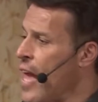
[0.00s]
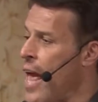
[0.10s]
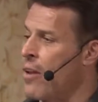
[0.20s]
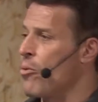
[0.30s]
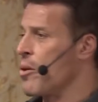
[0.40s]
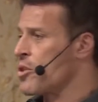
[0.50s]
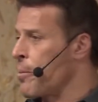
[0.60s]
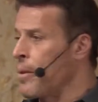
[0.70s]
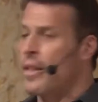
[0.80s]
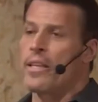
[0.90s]
the end, when it was
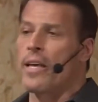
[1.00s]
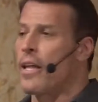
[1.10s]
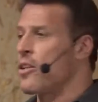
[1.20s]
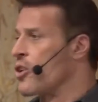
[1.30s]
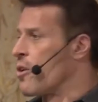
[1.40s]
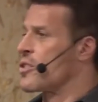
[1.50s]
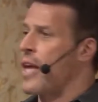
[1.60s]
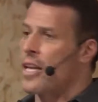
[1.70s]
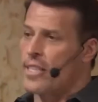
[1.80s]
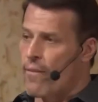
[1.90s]
completely done, the general
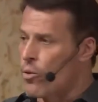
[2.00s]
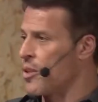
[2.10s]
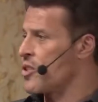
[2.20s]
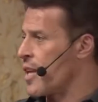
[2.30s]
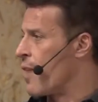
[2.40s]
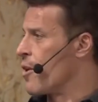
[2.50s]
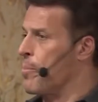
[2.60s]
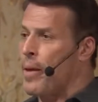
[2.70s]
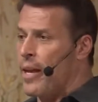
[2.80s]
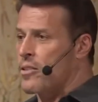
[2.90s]
said, has everyone said their
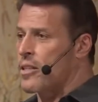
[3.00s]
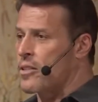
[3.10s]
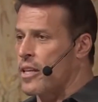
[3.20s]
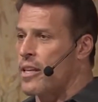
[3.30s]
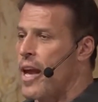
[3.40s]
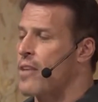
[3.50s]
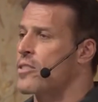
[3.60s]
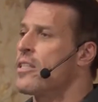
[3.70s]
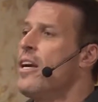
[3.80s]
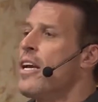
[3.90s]
piece? He said,
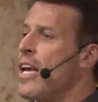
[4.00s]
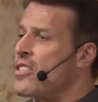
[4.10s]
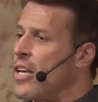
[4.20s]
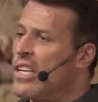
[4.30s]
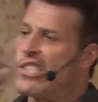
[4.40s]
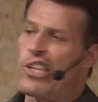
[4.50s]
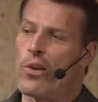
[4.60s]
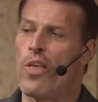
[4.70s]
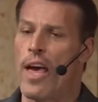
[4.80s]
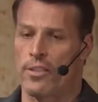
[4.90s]
yes. He said,
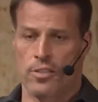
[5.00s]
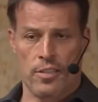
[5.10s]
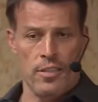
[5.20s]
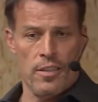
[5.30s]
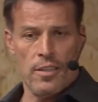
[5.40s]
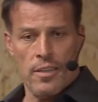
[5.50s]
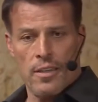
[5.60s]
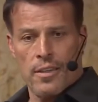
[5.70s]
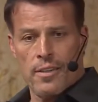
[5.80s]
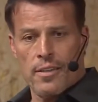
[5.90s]
do this.
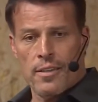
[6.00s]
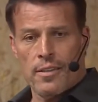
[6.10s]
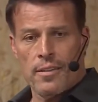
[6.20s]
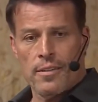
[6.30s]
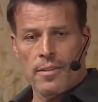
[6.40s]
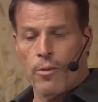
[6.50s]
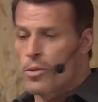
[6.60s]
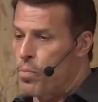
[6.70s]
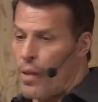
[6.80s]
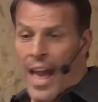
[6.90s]
It
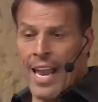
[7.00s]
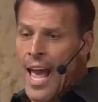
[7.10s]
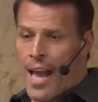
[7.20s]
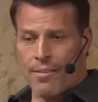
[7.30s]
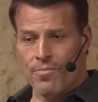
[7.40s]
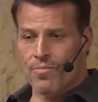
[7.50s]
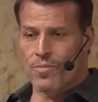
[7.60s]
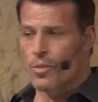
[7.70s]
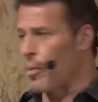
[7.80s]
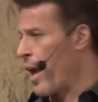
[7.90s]
was plan A,
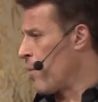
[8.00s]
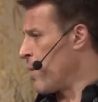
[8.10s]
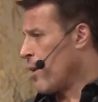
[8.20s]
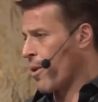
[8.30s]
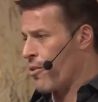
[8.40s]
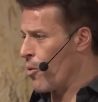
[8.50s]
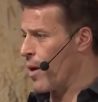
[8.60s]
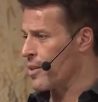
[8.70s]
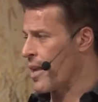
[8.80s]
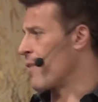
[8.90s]
or plan B, whatever it
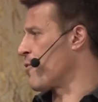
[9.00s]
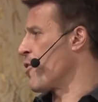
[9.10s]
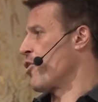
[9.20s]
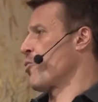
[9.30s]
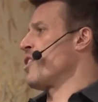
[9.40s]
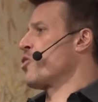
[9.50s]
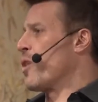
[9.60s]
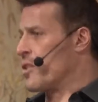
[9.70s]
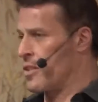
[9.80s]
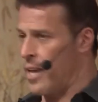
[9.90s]
was, out of the 3
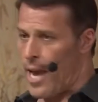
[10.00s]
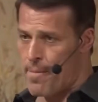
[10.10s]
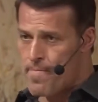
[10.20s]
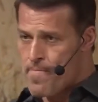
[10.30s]
choices they had.